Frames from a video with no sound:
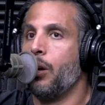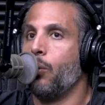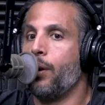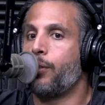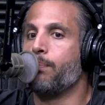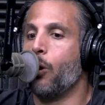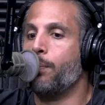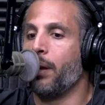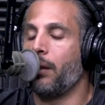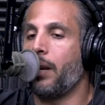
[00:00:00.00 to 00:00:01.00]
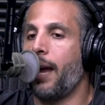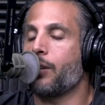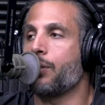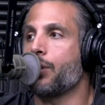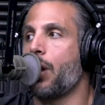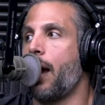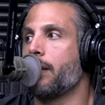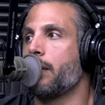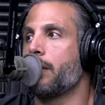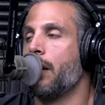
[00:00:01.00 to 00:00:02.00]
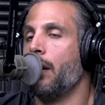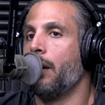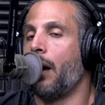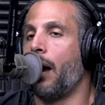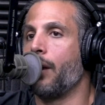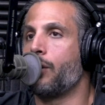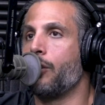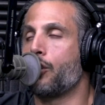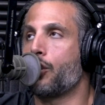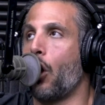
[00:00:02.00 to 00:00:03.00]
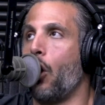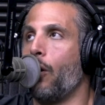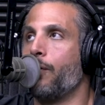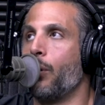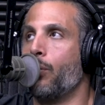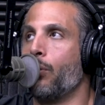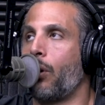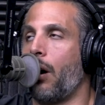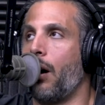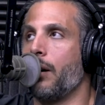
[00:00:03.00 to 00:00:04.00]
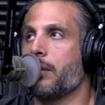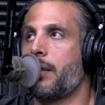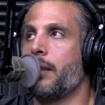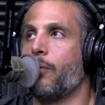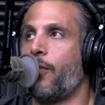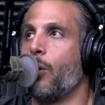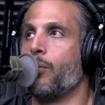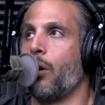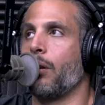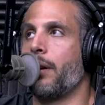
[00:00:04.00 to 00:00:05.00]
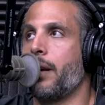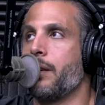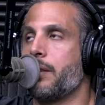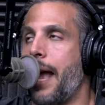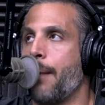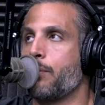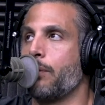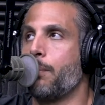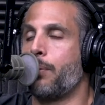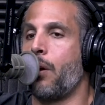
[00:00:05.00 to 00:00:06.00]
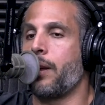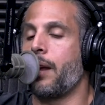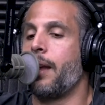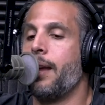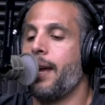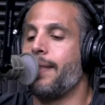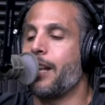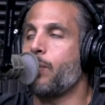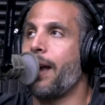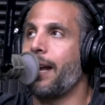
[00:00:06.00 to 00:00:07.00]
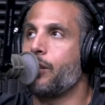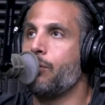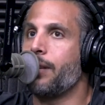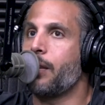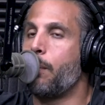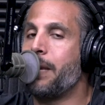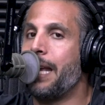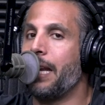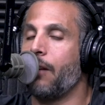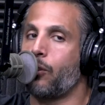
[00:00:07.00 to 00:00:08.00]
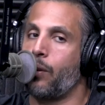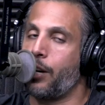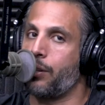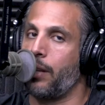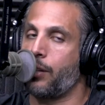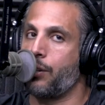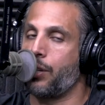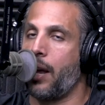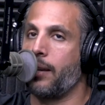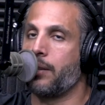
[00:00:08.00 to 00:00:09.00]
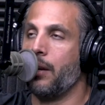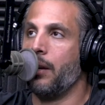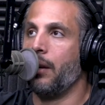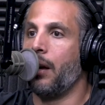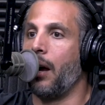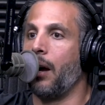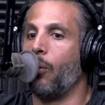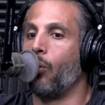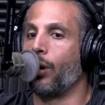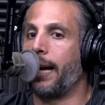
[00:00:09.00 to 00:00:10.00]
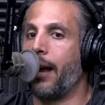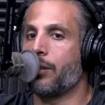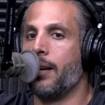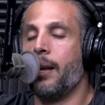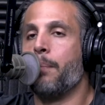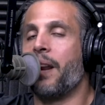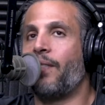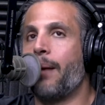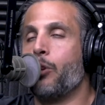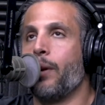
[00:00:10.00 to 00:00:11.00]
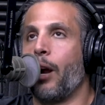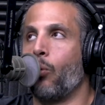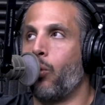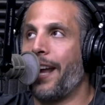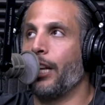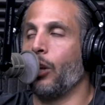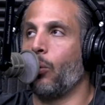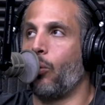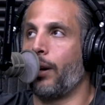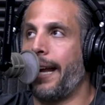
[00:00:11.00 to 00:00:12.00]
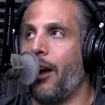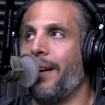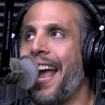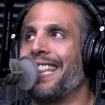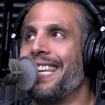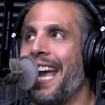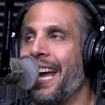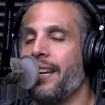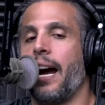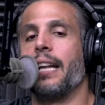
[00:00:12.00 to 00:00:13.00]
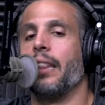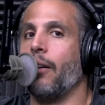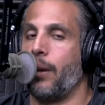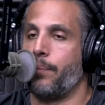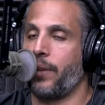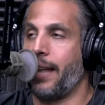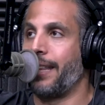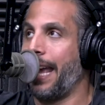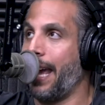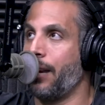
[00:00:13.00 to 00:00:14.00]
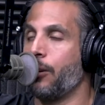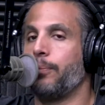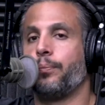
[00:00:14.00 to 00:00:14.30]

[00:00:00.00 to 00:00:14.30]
with mobility exercises uh, to solve the root cause, then the foam roller is absolutely brilliant. And that's why I like to use it at the beginning of correctional exercise uh, workouts. But if I'm doing a regular workout at the end, I love it. At the end,